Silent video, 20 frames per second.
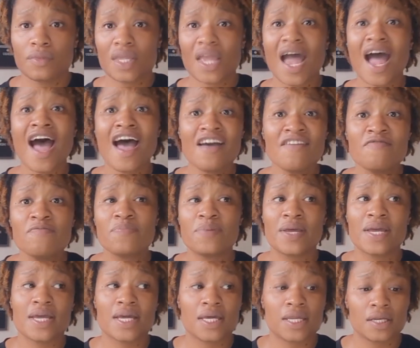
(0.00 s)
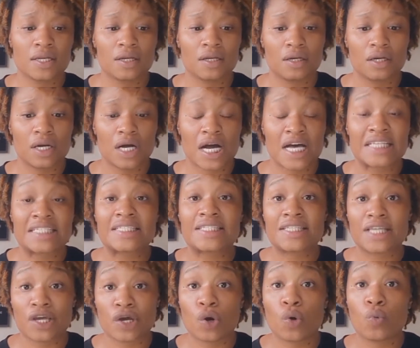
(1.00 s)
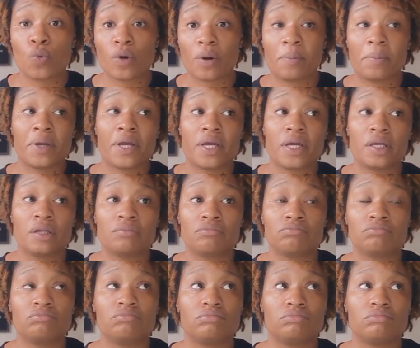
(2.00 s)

I've been a single woman